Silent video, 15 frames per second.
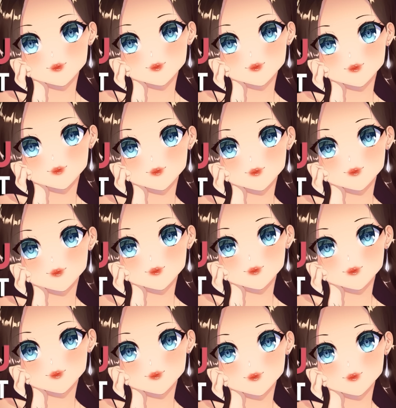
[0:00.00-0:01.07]
Gosh,
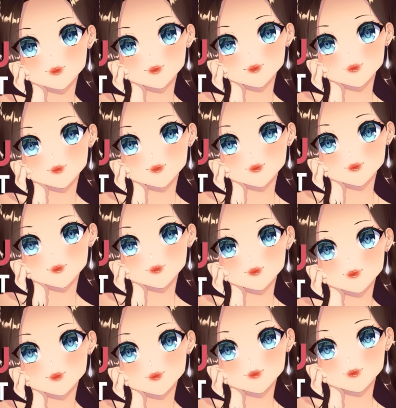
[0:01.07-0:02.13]
I can't believe
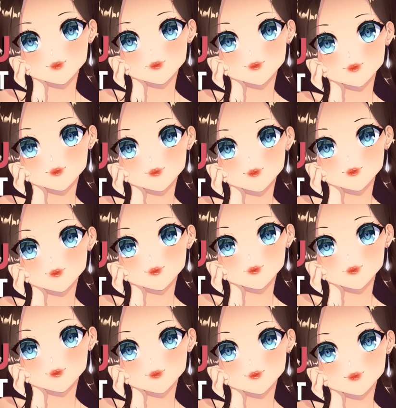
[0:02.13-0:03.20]
how long ago that
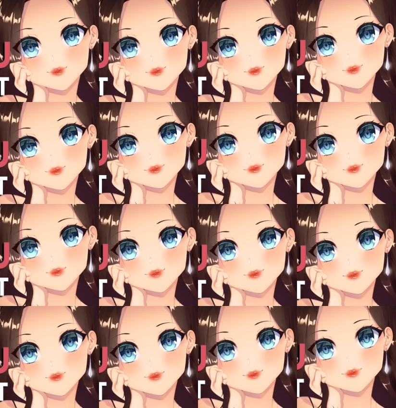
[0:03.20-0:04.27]
feels.
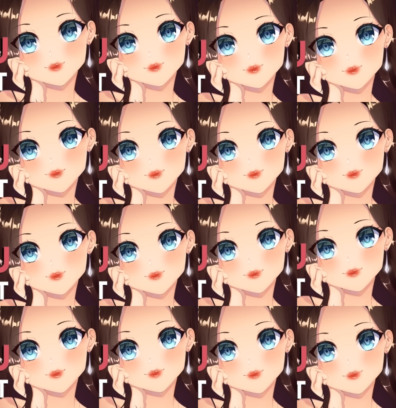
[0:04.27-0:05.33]
Now
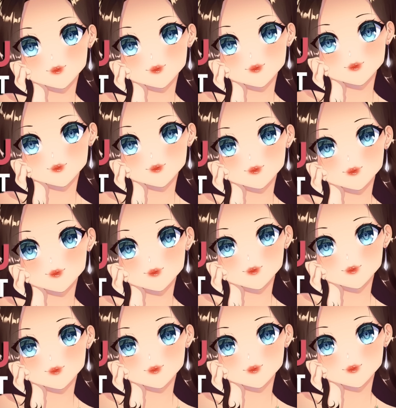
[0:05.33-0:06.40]
look at you, you're
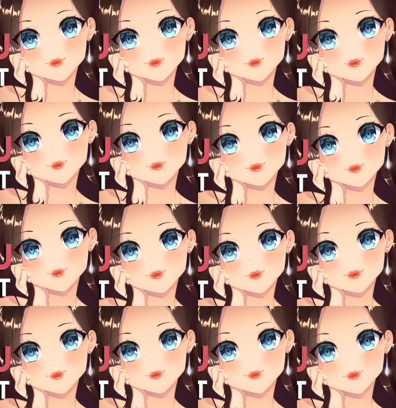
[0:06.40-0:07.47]
just
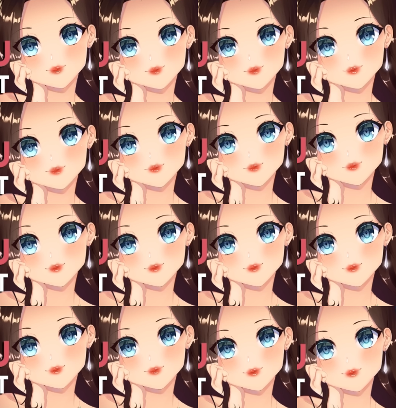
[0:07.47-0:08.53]
like proper
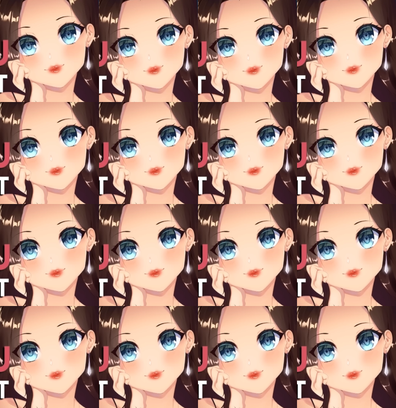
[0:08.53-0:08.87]
grown up.